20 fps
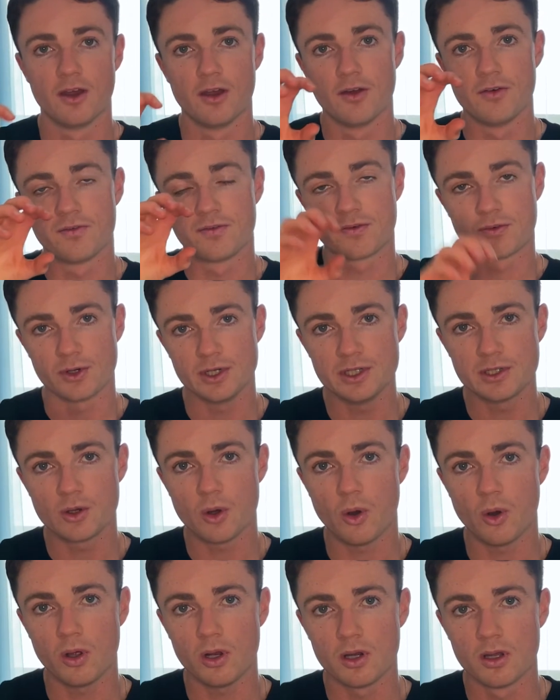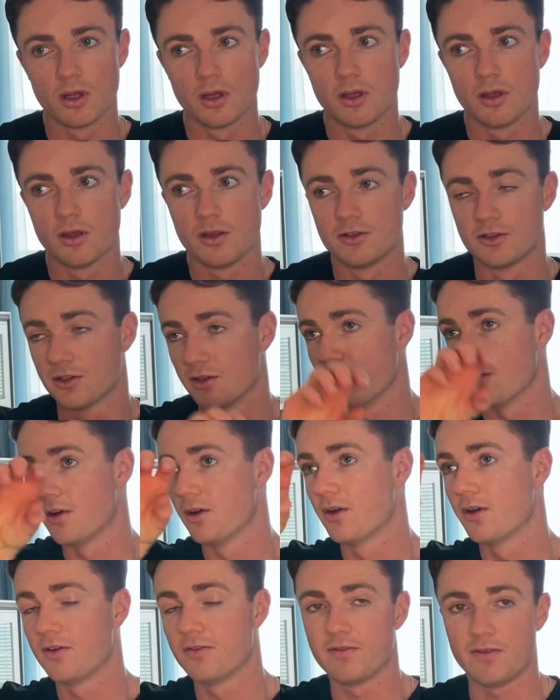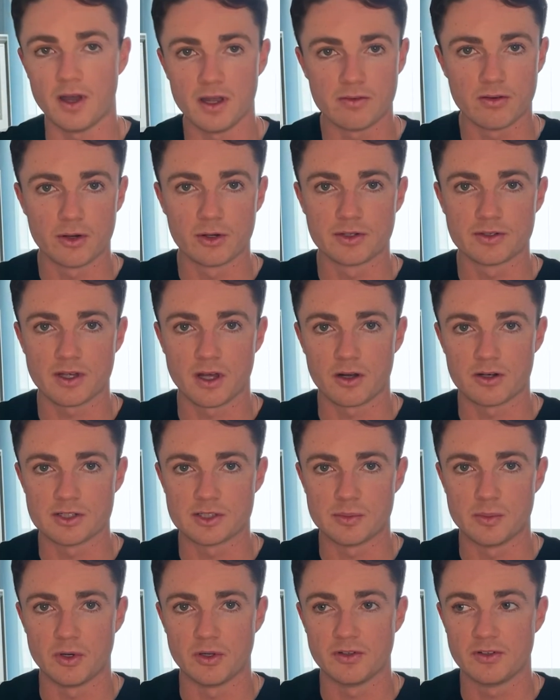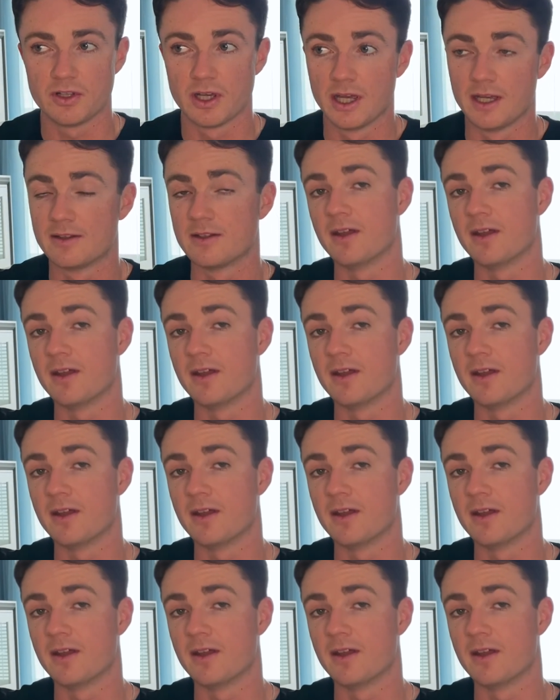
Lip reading: free call to $500 a month,